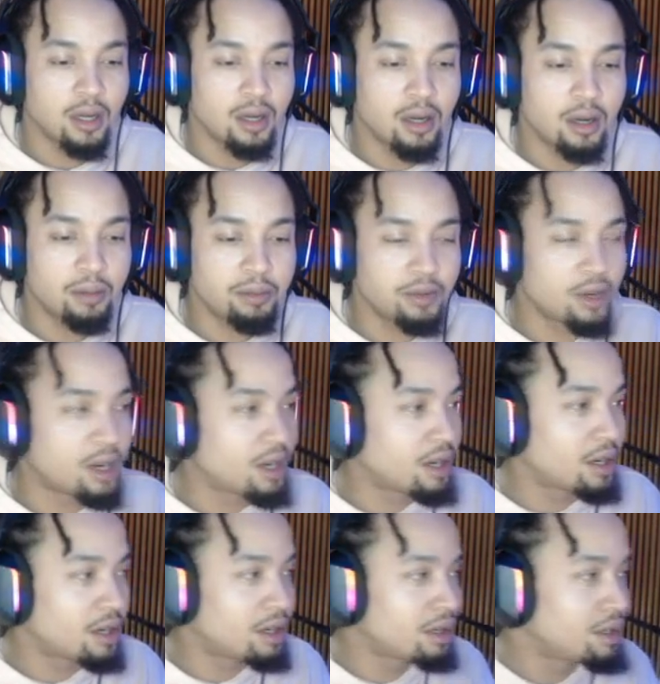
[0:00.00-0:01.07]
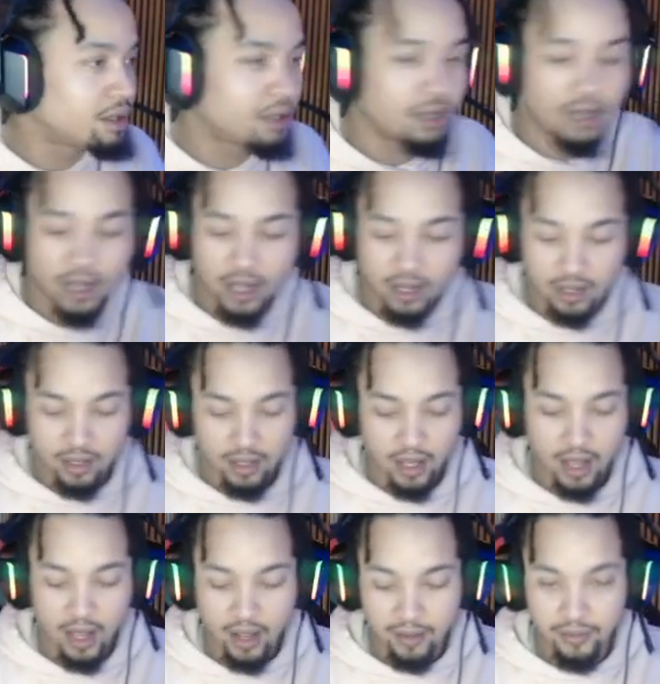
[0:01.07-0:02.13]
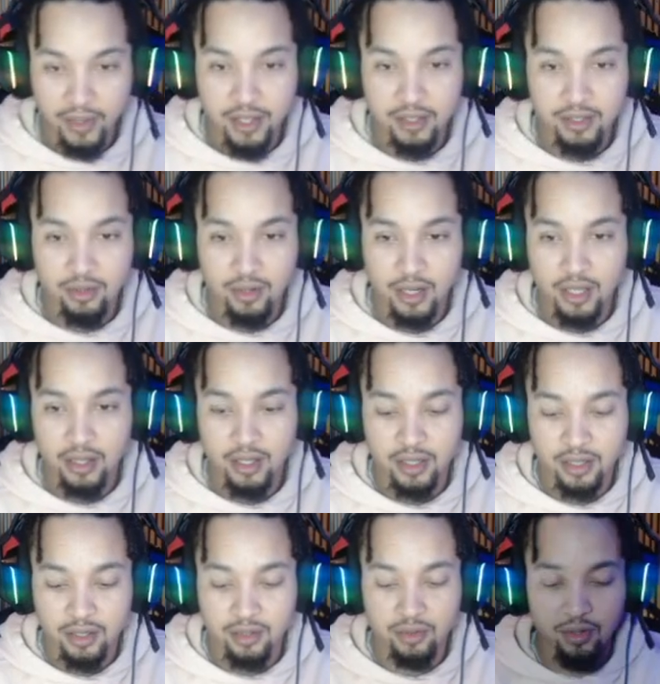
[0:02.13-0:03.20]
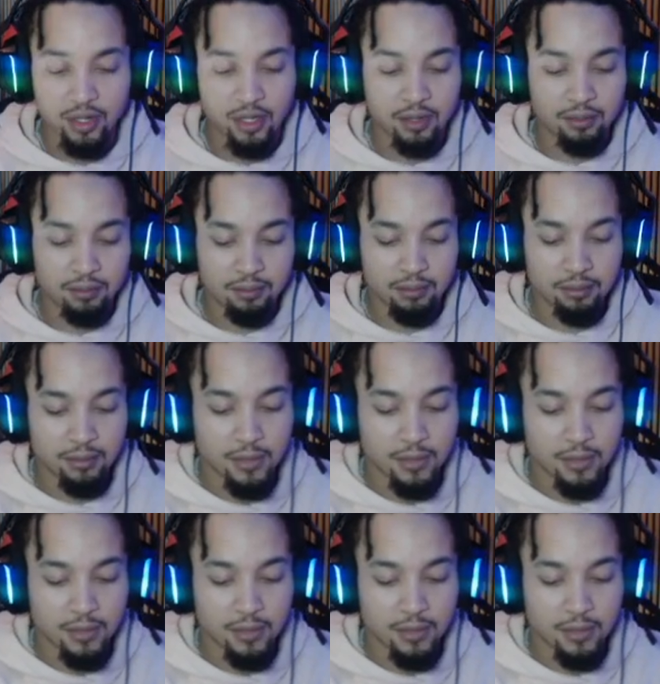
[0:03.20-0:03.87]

Hope you all have enjoyed the stream